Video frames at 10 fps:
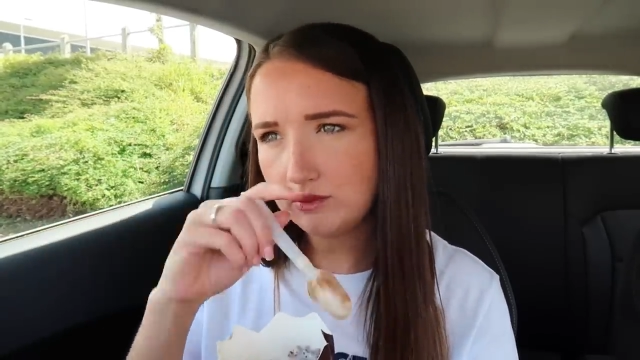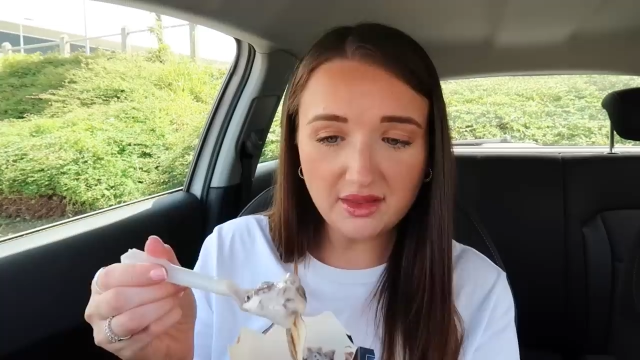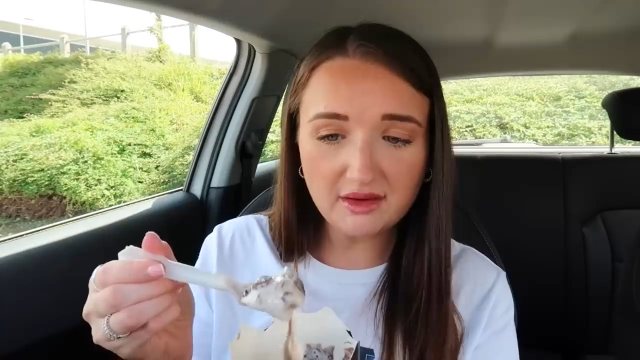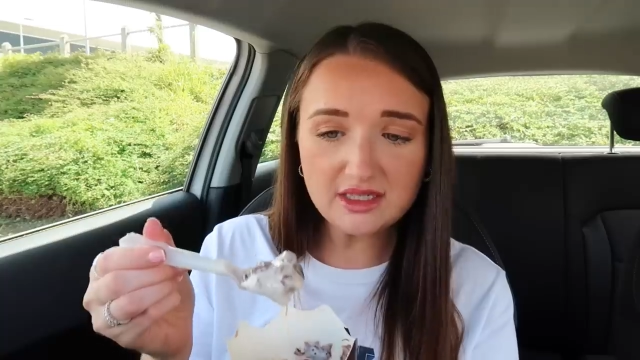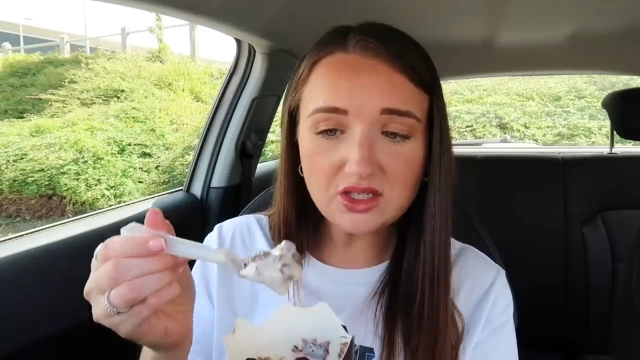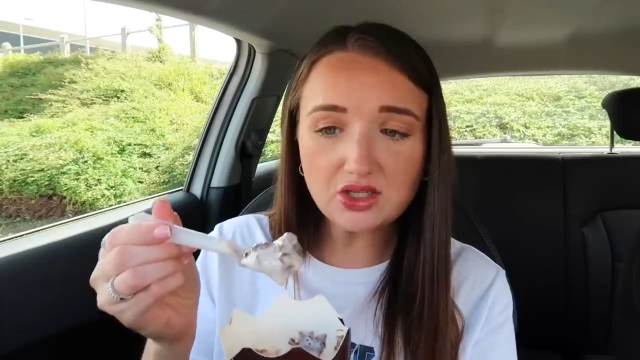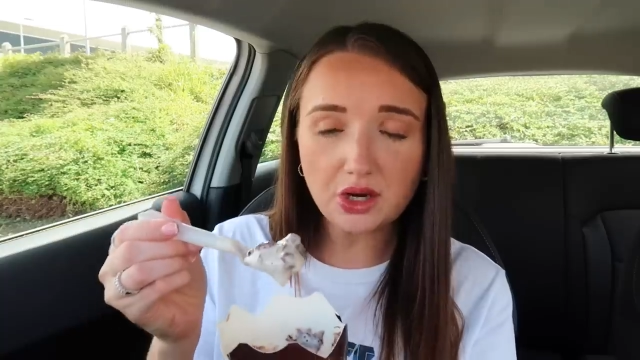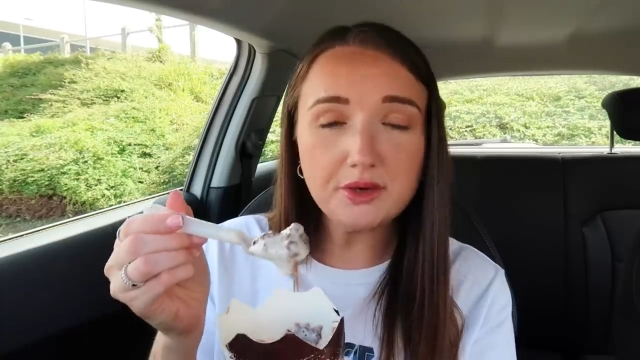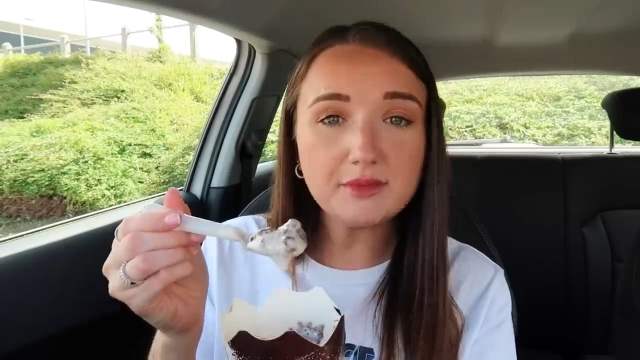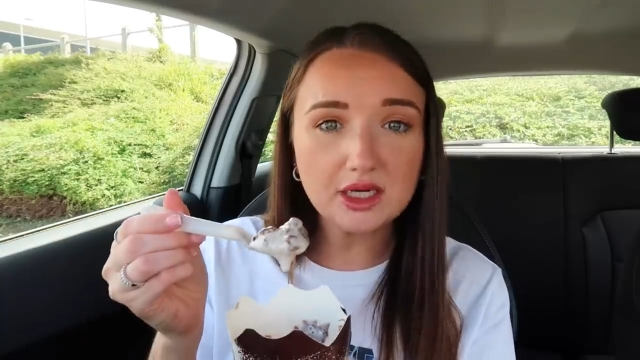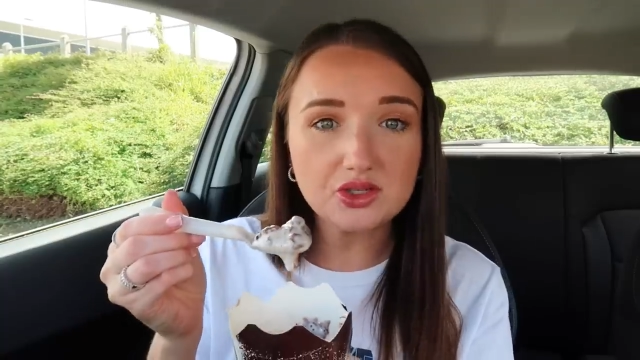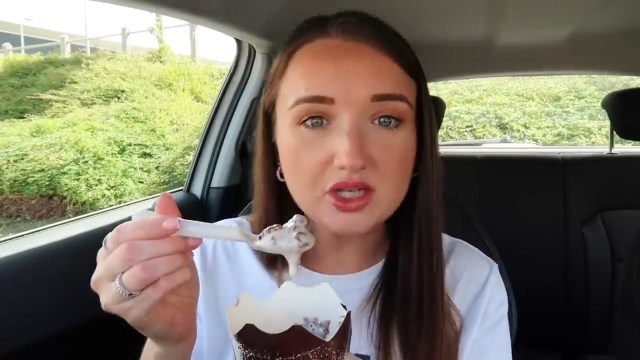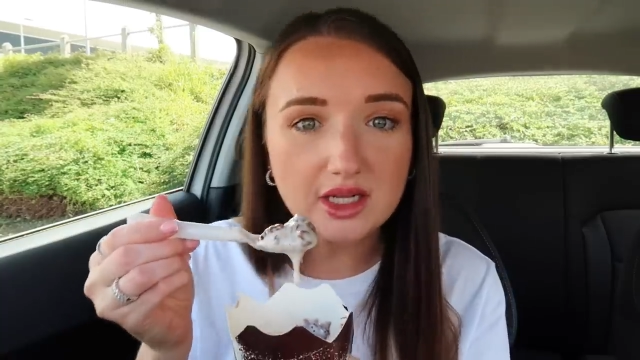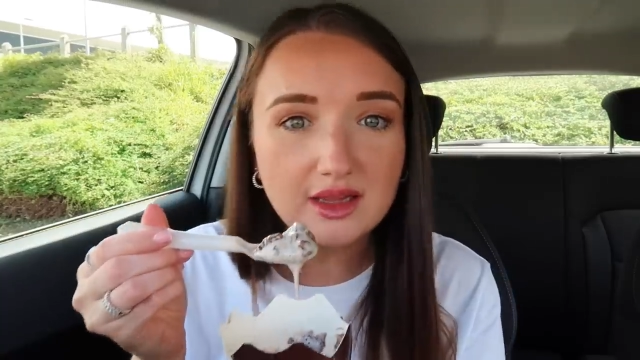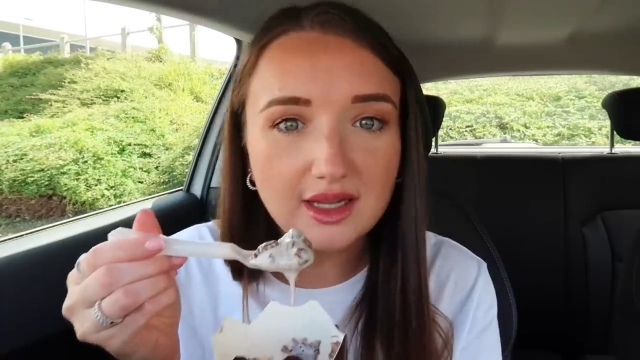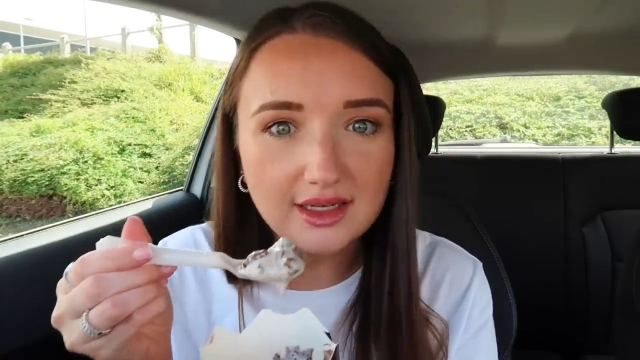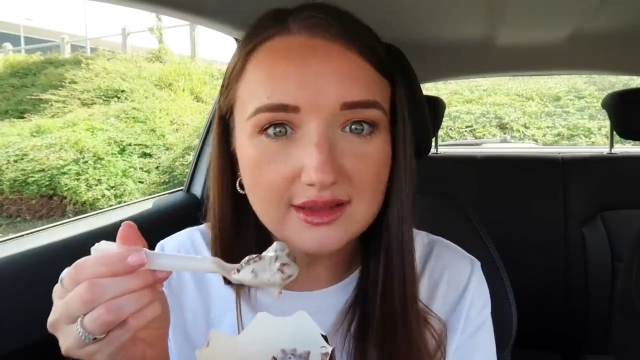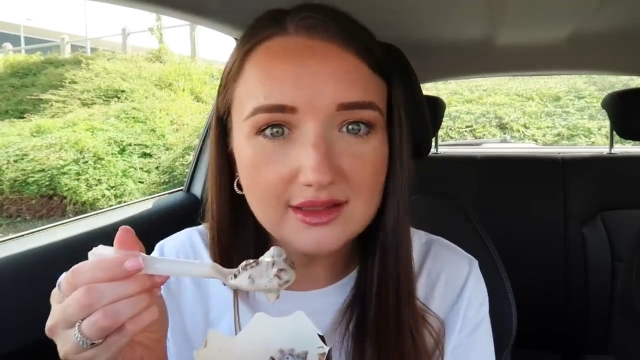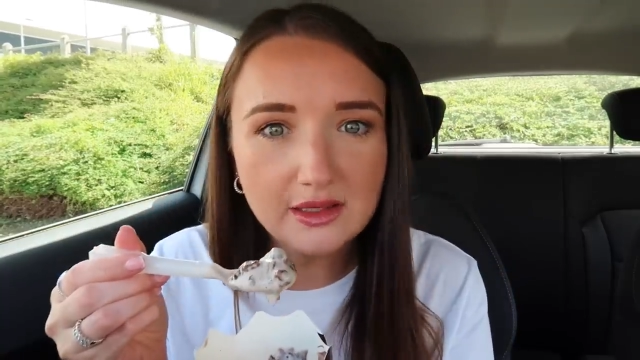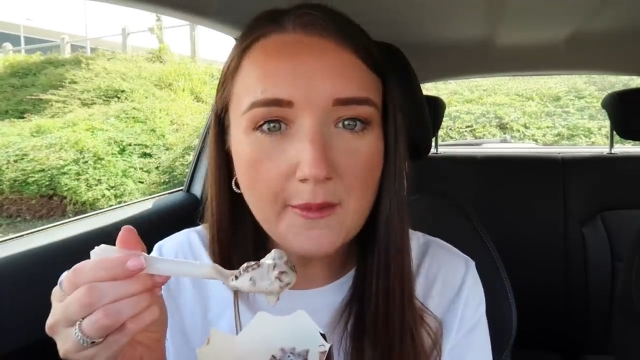there is so much in
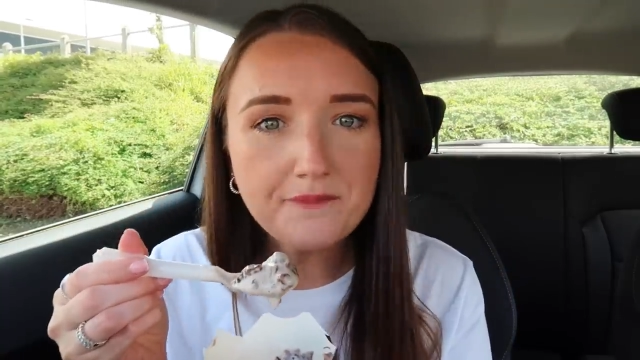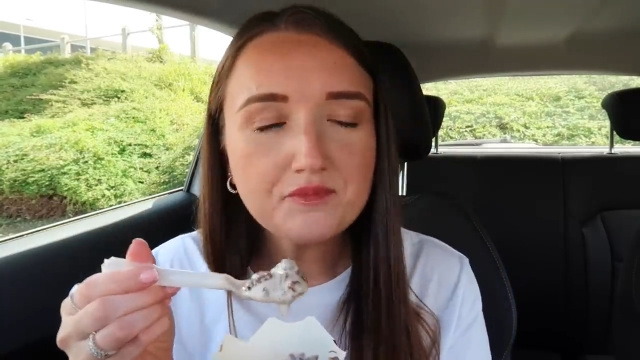this.